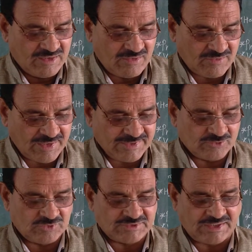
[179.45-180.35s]
according
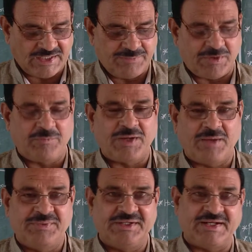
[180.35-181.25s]
to the type of
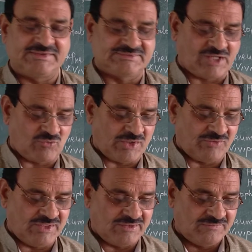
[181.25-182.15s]
habit
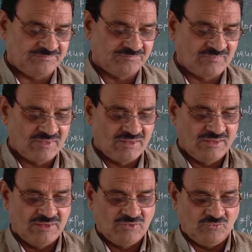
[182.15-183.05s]
survival
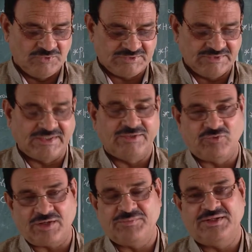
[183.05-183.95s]
within the
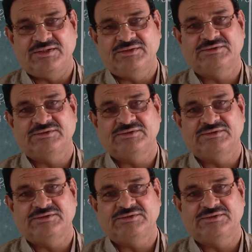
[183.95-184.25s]
environment.